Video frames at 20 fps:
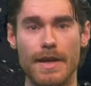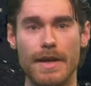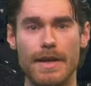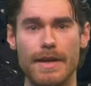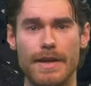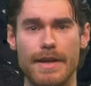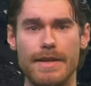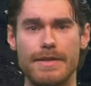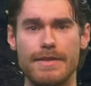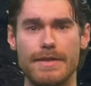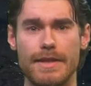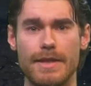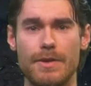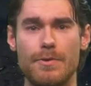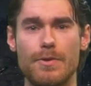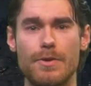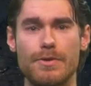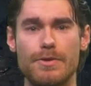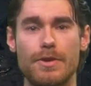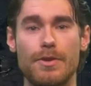This
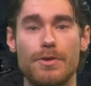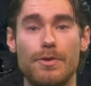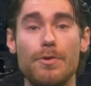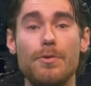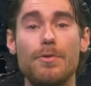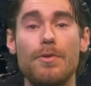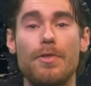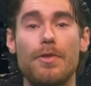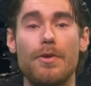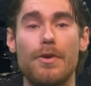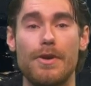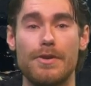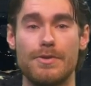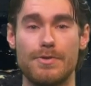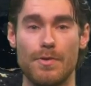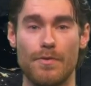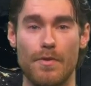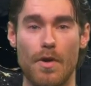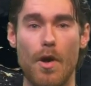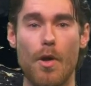equals 2/3
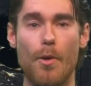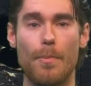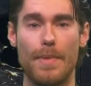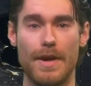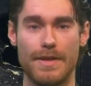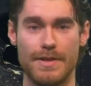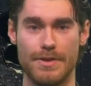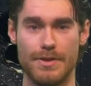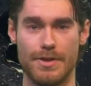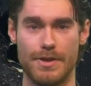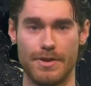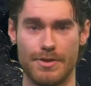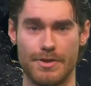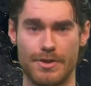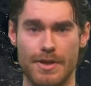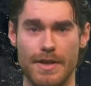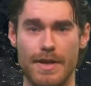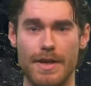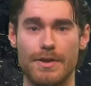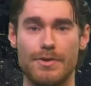of all passengers
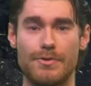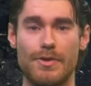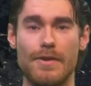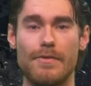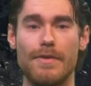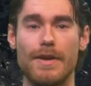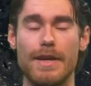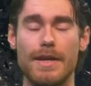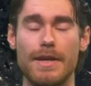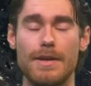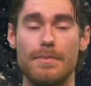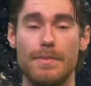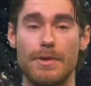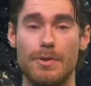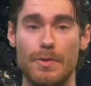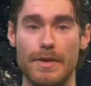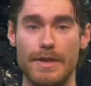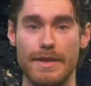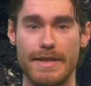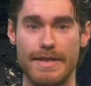traveling
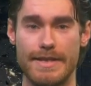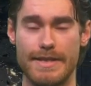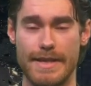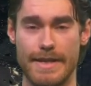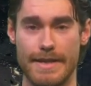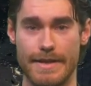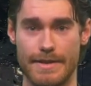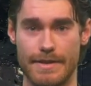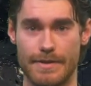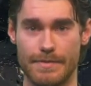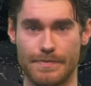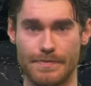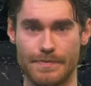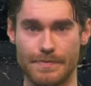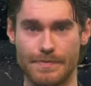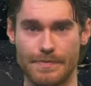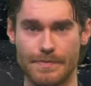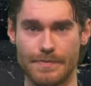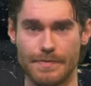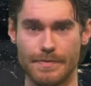between these cities.
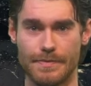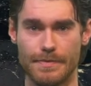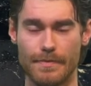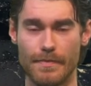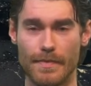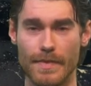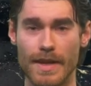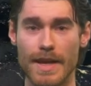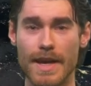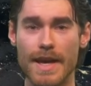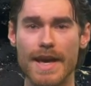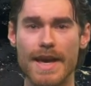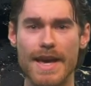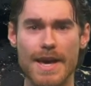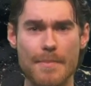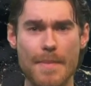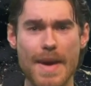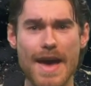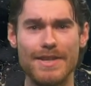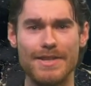
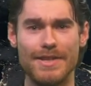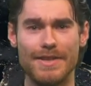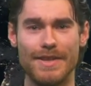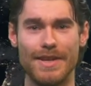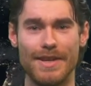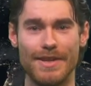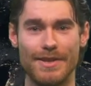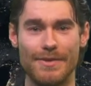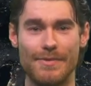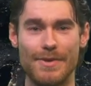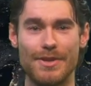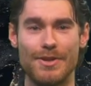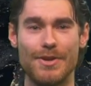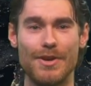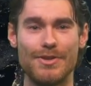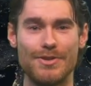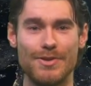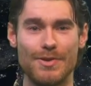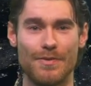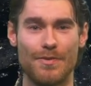Imagine the
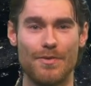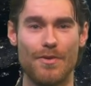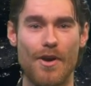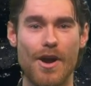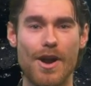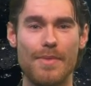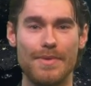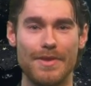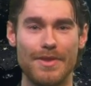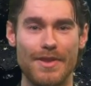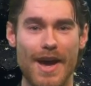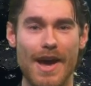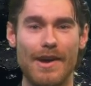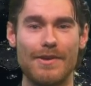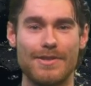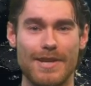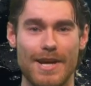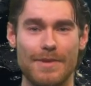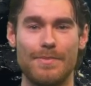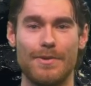reduction of carbon
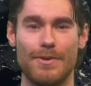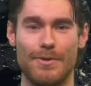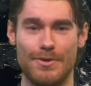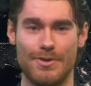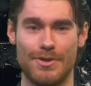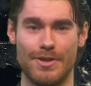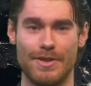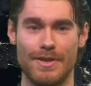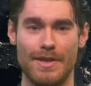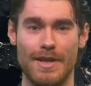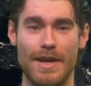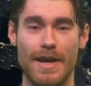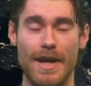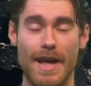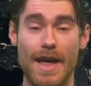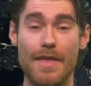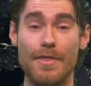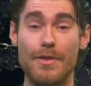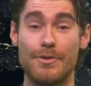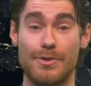dioxide pollution
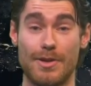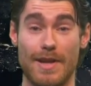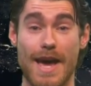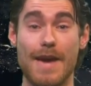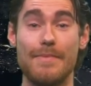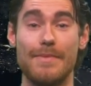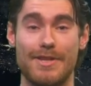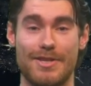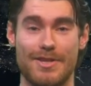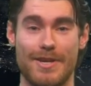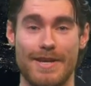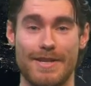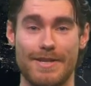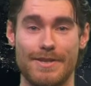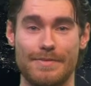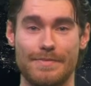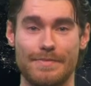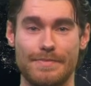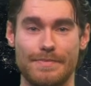and thus climate change.